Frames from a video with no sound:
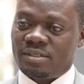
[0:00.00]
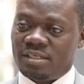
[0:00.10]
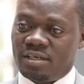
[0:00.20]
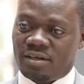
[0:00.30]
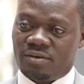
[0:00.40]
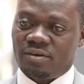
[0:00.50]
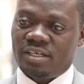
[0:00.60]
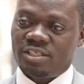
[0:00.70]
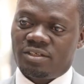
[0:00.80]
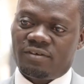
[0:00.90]
was in
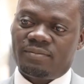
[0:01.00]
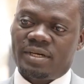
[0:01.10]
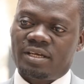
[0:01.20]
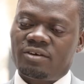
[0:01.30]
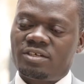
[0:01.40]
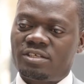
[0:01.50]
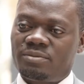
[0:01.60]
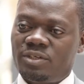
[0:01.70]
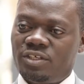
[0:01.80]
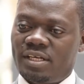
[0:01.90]
recognition of my
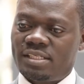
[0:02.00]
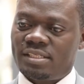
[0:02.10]
contribution